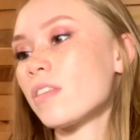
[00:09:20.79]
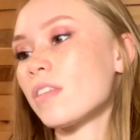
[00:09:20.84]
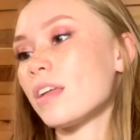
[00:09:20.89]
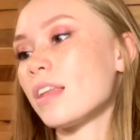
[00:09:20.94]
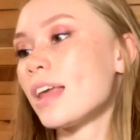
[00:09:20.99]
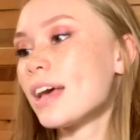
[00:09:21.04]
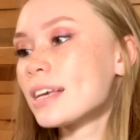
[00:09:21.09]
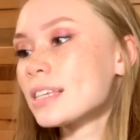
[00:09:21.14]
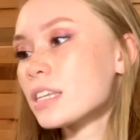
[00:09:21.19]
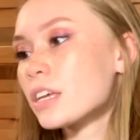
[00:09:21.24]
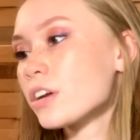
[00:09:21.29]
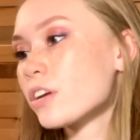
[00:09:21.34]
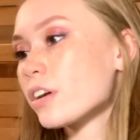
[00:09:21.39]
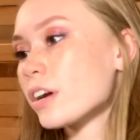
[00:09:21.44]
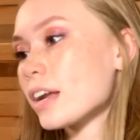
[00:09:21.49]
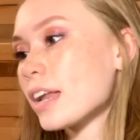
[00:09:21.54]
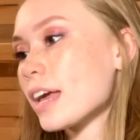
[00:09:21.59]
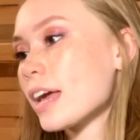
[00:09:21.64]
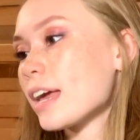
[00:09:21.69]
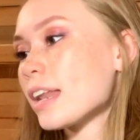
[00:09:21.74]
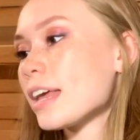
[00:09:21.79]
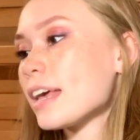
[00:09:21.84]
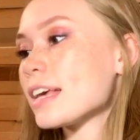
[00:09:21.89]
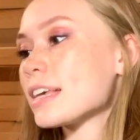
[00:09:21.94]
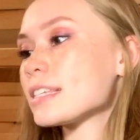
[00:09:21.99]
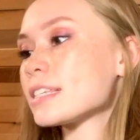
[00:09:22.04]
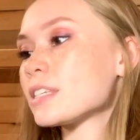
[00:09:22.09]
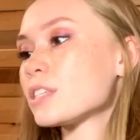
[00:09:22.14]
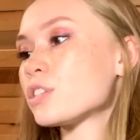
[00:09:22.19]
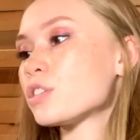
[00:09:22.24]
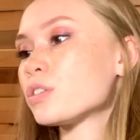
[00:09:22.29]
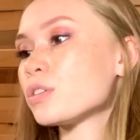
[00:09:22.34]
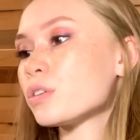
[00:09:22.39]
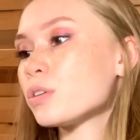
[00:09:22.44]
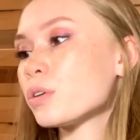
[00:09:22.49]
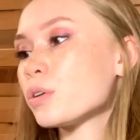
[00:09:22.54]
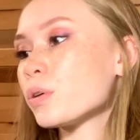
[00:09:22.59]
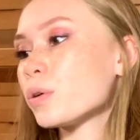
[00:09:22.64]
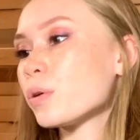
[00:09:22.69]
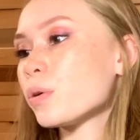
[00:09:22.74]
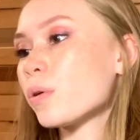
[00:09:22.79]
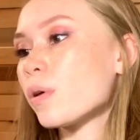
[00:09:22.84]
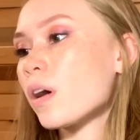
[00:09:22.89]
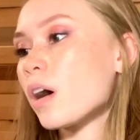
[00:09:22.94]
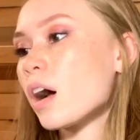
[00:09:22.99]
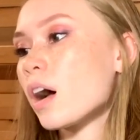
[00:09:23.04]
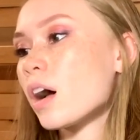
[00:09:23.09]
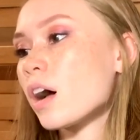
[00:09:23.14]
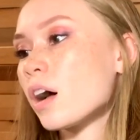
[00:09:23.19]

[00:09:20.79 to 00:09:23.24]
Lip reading: the next ingredient is to